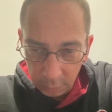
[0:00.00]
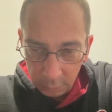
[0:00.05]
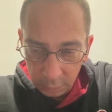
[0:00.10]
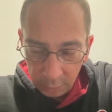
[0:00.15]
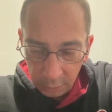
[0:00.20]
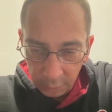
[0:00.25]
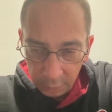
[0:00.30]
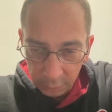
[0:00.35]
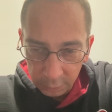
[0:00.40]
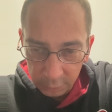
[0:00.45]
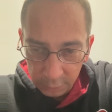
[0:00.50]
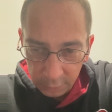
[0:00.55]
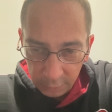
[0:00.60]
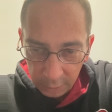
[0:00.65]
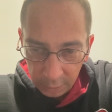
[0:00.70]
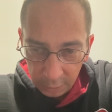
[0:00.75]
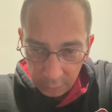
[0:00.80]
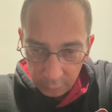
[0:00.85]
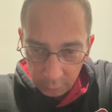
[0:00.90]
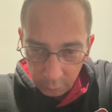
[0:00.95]
To
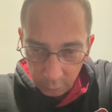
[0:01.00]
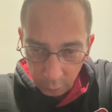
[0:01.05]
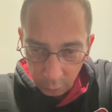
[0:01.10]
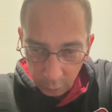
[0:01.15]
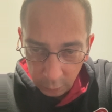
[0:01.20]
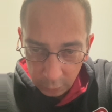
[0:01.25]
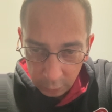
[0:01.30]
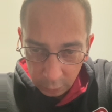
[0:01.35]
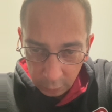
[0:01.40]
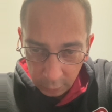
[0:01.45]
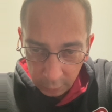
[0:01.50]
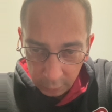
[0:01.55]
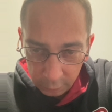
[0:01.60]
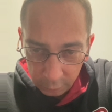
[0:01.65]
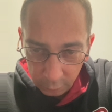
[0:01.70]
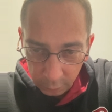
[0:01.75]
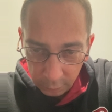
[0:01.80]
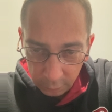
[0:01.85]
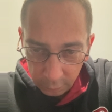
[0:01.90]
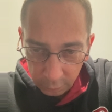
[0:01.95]
understand what Christ
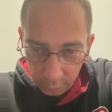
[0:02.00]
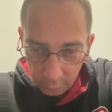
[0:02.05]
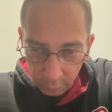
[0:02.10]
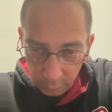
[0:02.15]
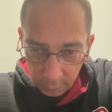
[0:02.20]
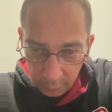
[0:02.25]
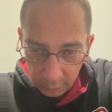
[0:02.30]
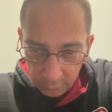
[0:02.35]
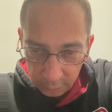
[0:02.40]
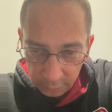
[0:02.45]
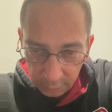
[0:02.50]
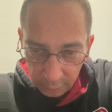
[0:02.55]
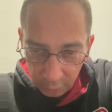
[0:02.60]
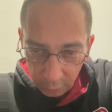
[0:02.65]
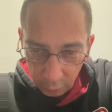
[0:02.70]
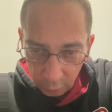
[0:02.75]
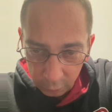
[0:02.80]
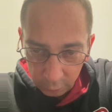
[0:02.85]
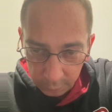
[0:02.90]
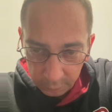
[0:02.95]
went through is that
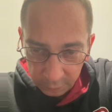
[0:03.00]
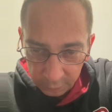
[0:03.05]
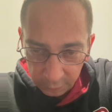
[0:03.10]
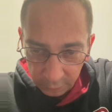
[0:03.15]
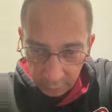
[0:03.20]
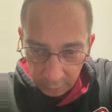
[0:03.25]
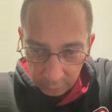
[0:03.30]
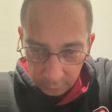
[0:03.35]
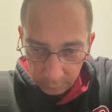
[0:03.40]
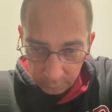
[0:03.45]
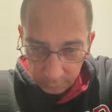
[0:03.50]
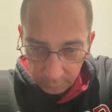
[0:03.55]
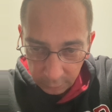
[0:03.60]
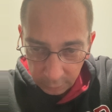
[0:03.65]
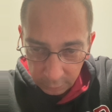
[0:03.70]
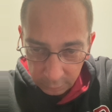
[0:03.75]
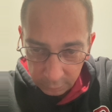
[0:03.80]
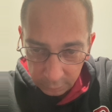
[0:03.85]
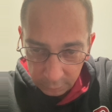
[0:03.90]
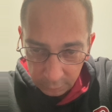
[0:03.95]
ultimate
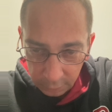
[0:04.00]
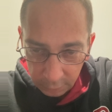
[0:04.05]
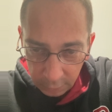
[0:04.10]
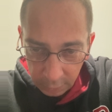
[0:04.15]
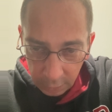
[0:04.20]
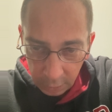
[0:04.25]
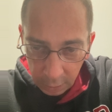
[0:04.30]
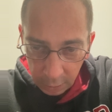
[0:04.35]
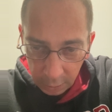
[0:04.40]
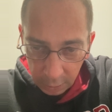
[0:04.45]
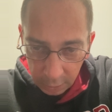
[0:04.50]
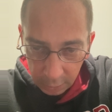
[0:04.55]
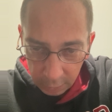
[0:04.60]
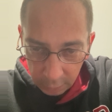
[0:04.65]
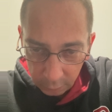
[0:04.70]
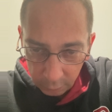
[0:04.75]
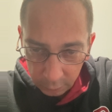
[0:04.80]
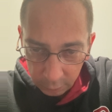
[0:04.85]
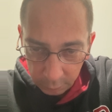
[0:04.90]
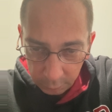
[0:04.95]
sacrifice. And I
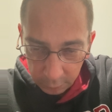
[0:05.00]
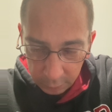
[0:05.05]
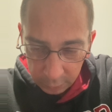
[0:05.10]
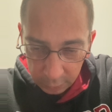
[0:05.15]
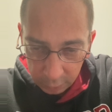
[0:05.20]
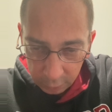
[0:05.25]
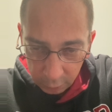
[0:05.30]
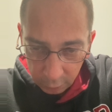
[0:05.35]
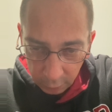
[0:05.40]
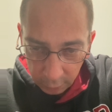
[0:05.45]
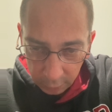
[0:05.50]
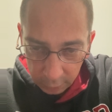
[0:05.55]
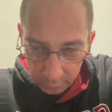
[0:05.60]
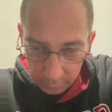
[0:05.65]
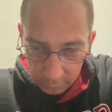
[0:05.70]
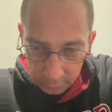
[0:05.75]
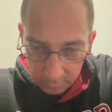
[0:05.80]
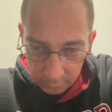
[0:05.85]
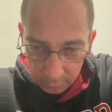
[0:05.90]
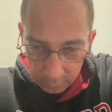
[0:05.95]
want to bring in
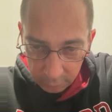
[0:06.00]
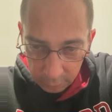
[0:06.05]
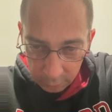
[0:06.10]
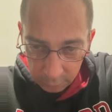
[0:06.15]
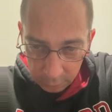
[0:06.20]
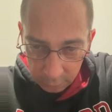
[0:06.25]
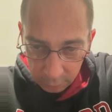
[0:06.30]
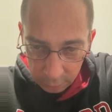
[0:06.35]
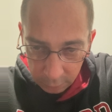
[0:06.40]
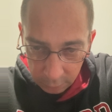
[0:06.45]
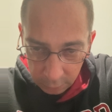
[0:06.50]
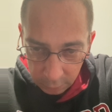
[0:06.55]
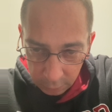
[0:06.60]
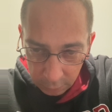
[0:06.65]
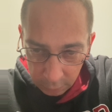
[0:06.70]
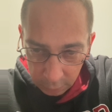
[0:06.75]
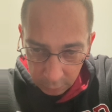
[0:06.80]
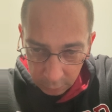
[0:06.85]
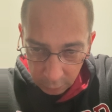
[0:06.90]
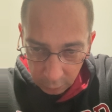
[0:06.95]
Christ,
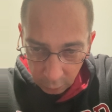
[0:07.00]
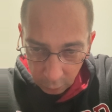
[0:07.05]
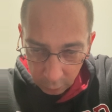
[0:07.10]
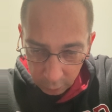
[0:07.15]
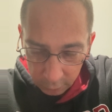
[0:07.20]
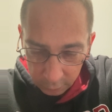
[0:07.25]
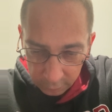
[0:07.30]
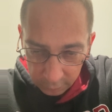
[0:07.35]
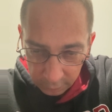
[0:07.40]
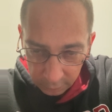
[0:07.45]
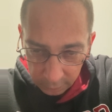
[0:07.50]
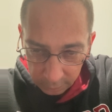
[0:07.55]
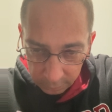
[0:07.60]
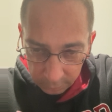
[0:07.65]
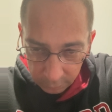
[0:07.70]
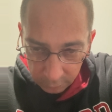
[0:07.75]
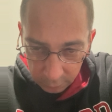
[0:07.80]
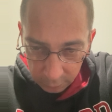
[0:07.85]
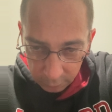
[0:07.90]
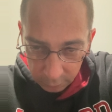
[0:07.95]
Lord and
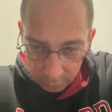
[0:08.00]
Savior,